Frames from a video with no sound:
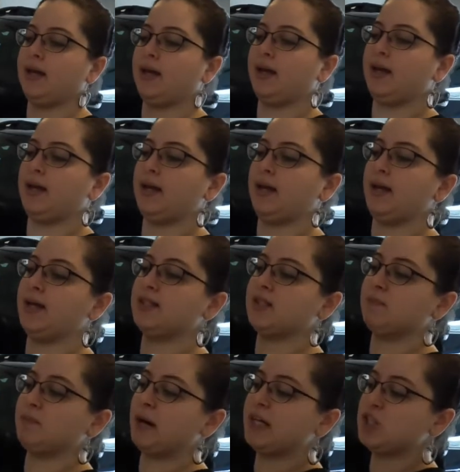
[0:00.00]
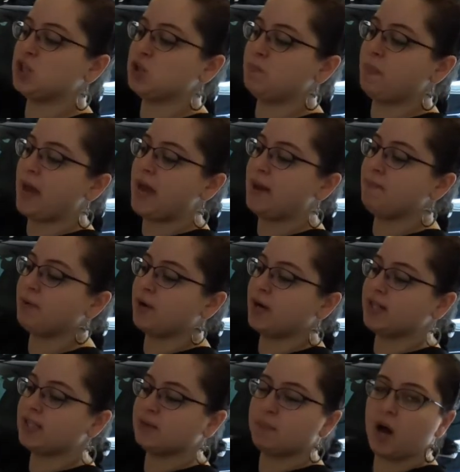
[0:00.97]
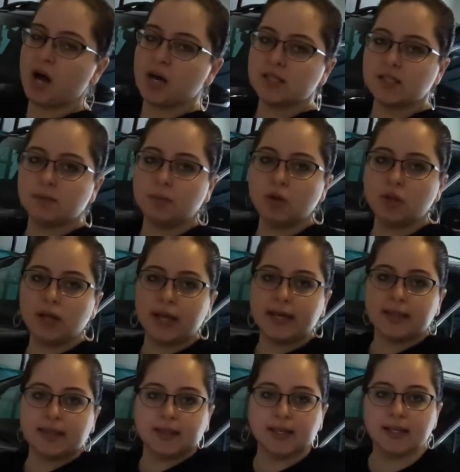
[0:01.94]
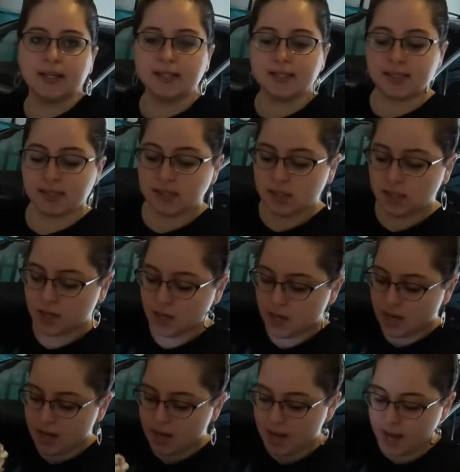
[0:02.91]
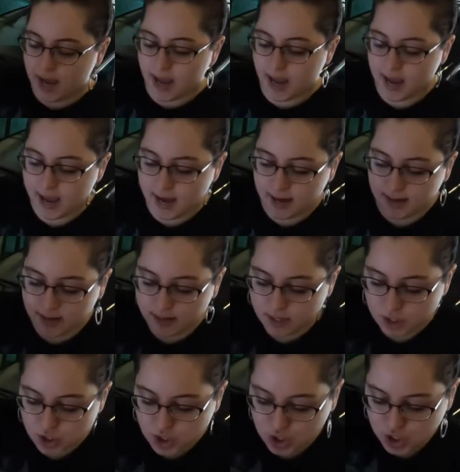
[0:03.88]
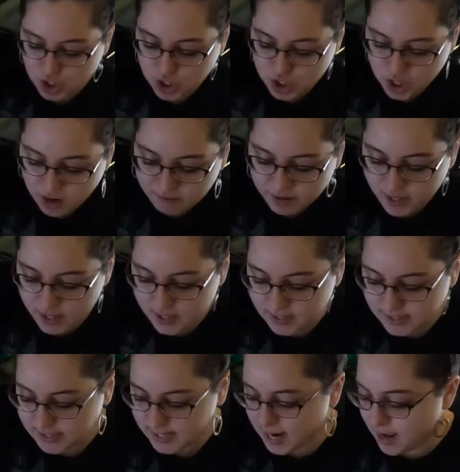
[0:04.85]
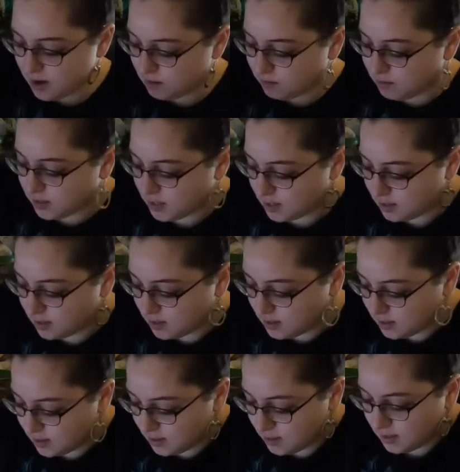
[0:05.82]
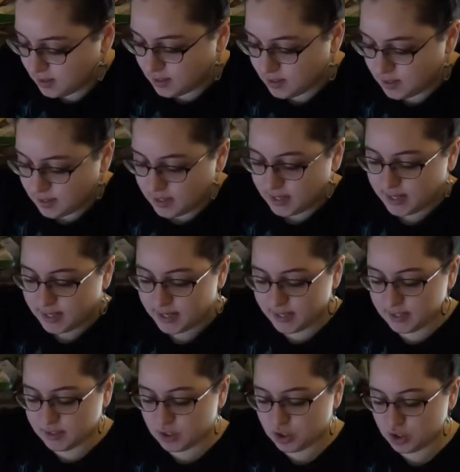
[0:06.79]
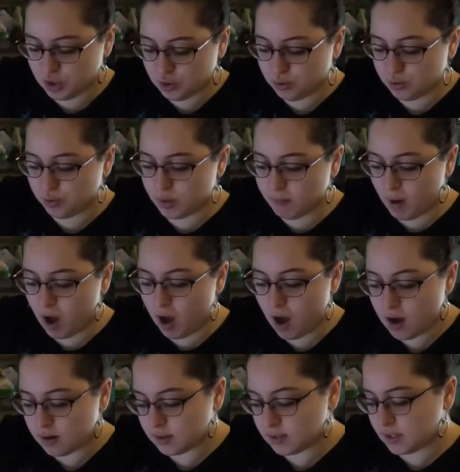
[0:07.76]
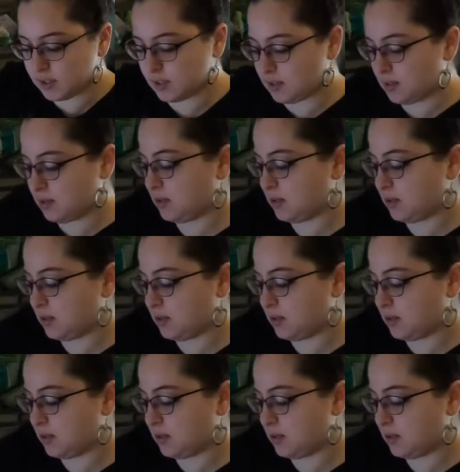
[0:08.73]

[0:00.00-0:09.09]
in as much paper as possible like this and shove it down into the box.